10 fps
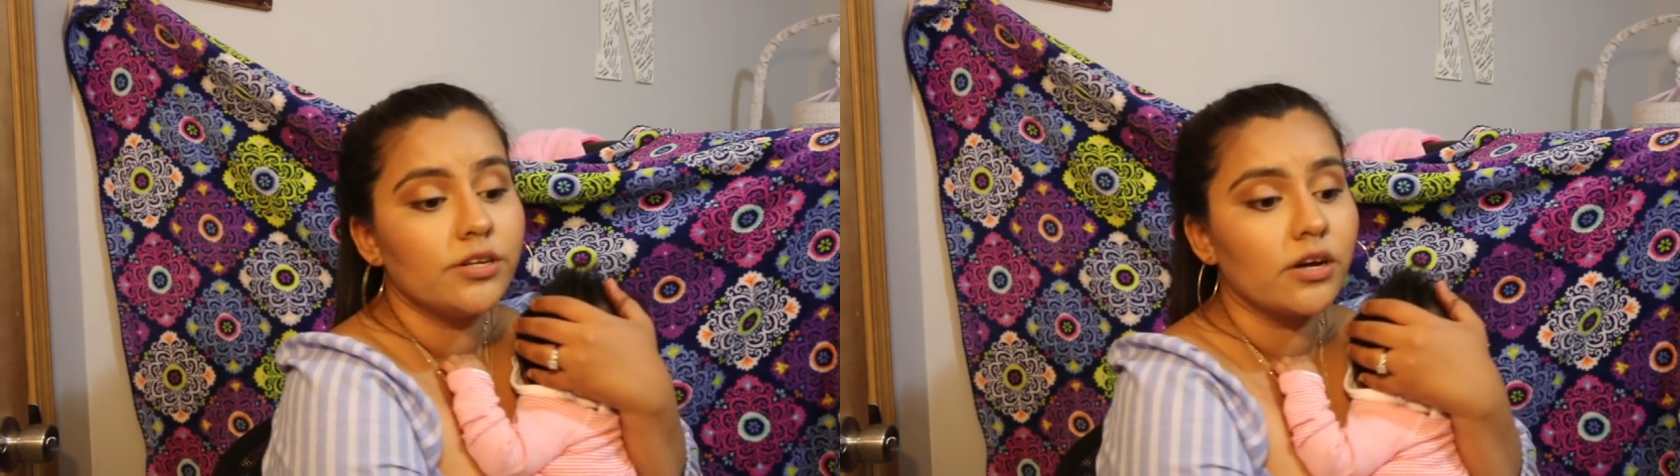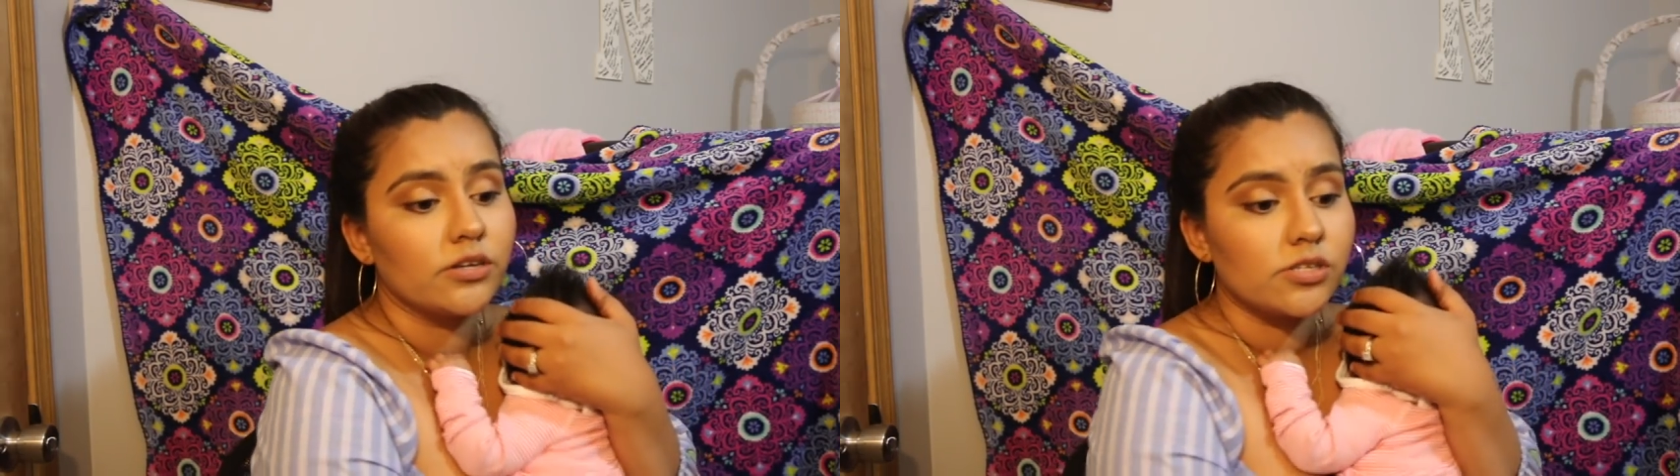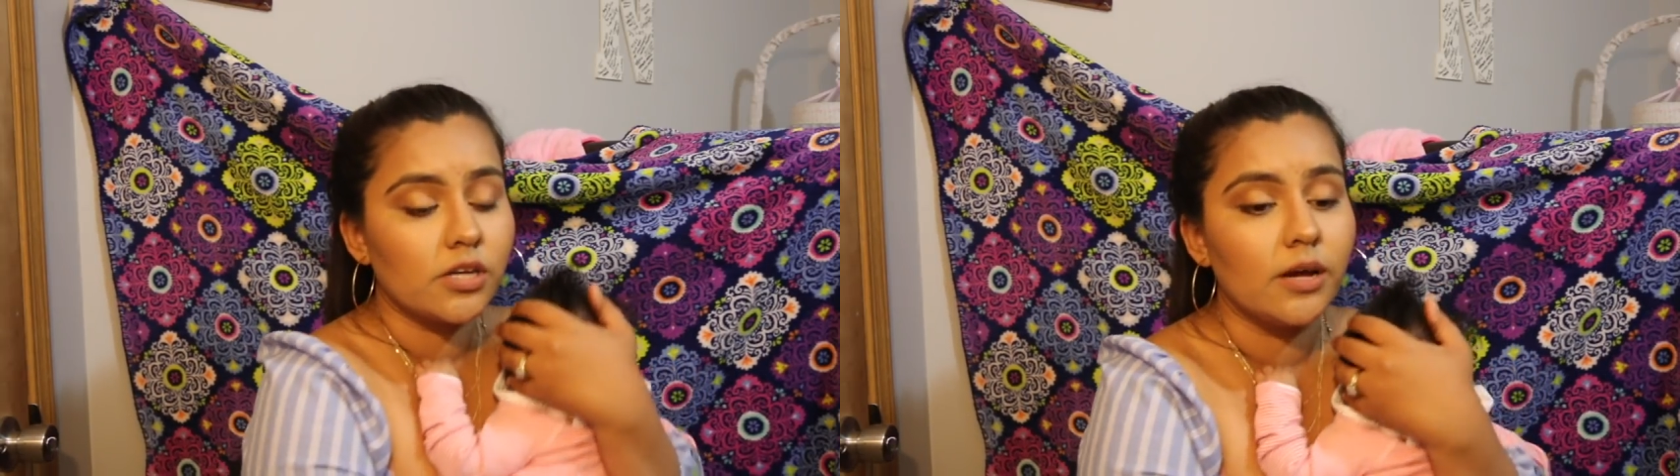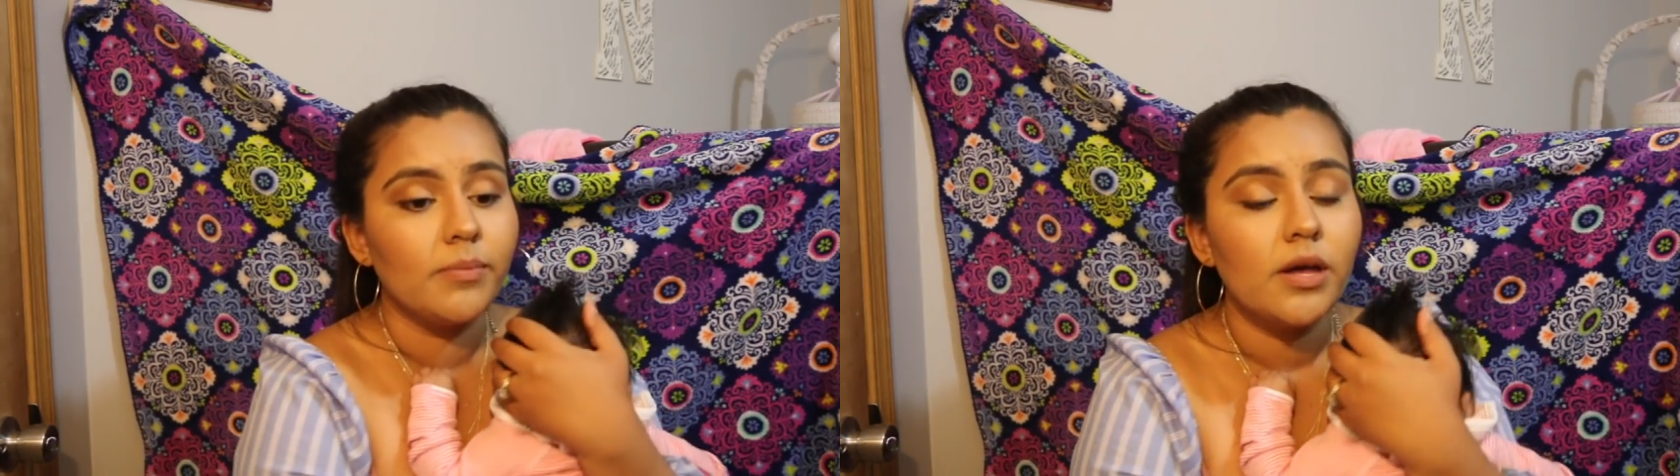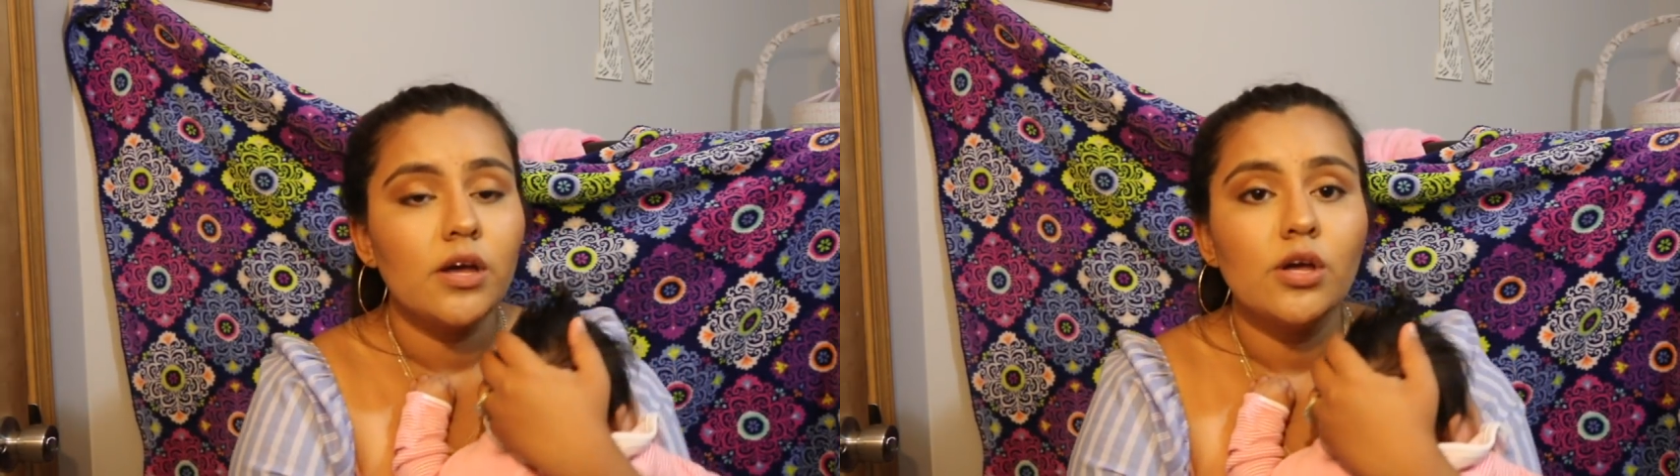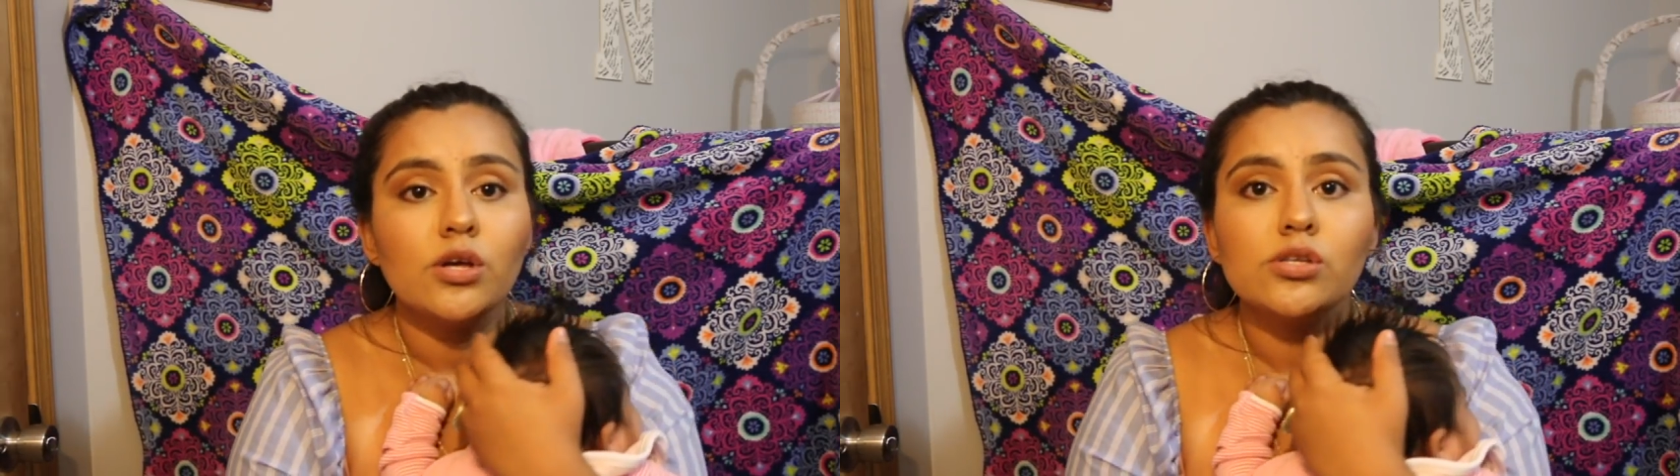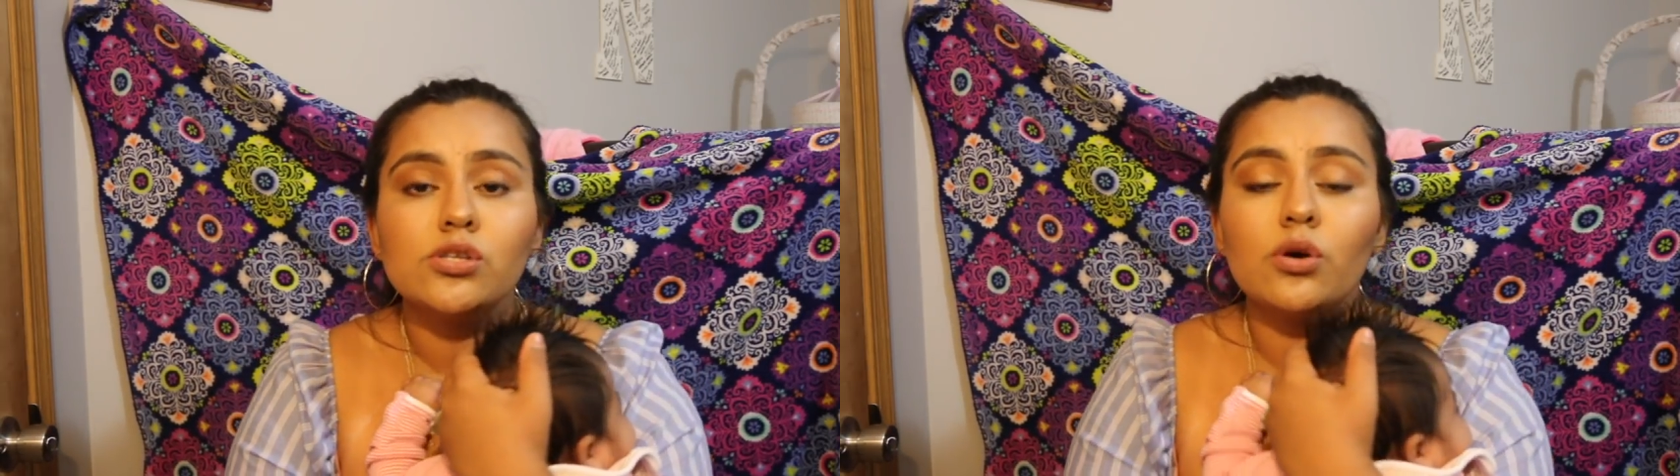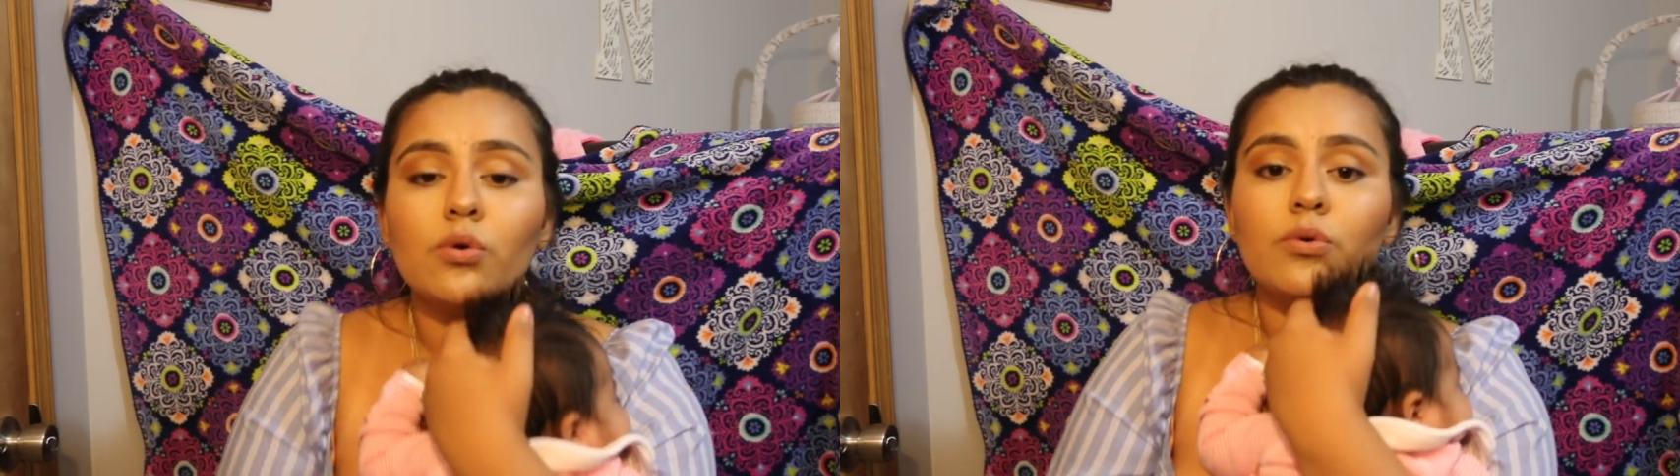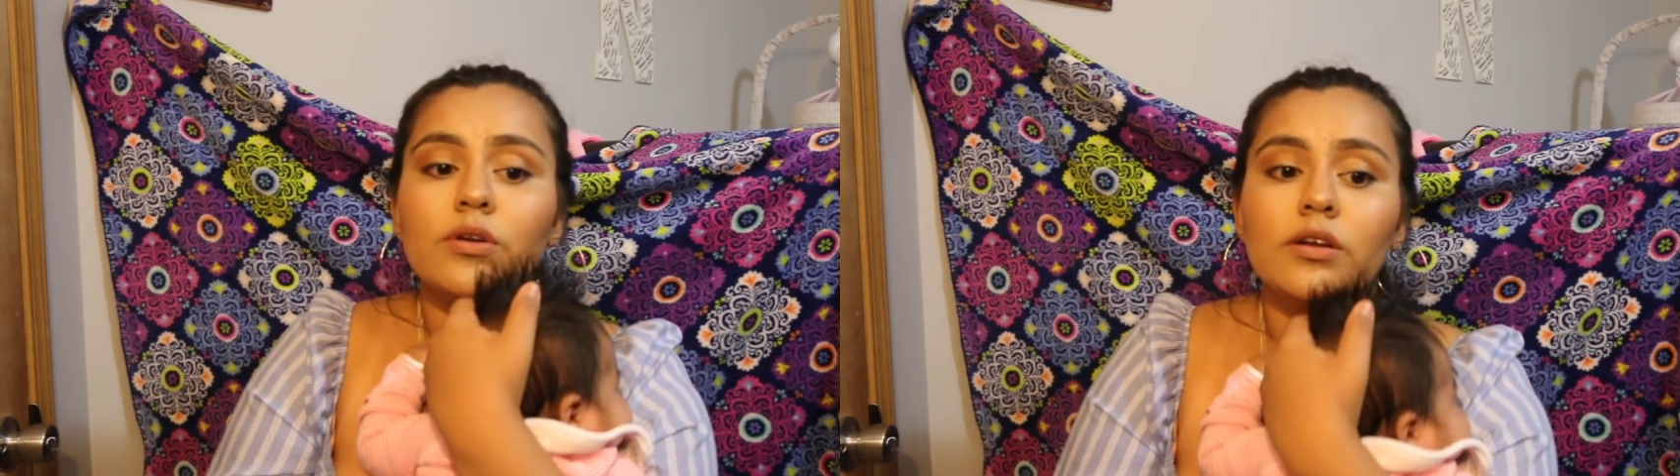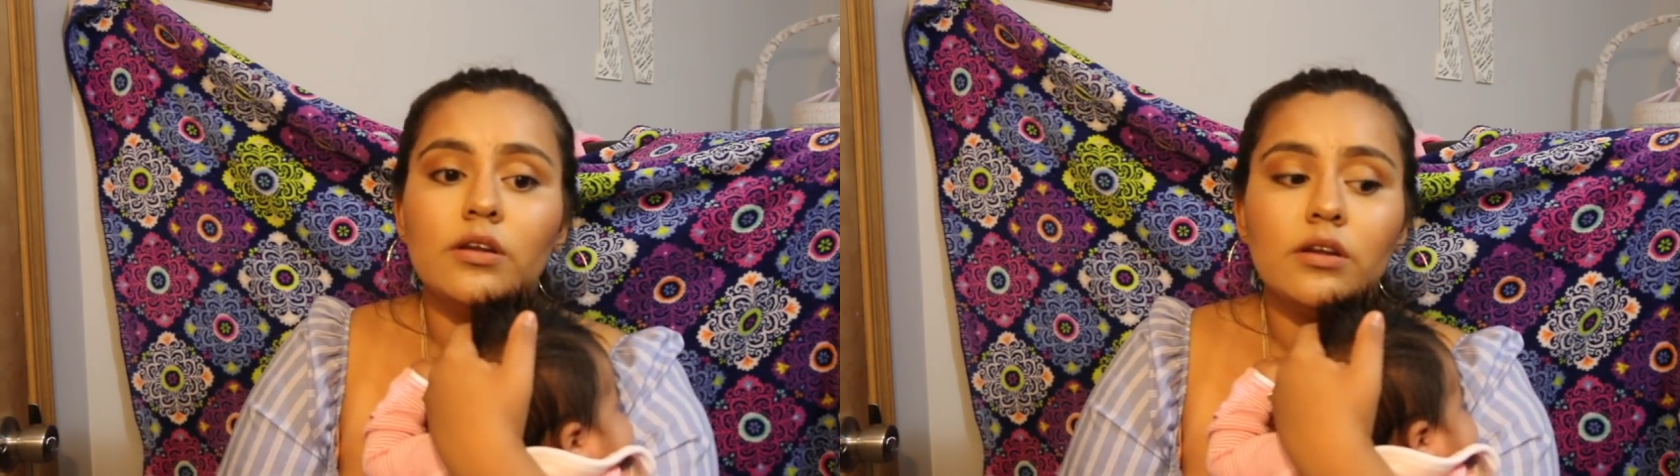doctors come. So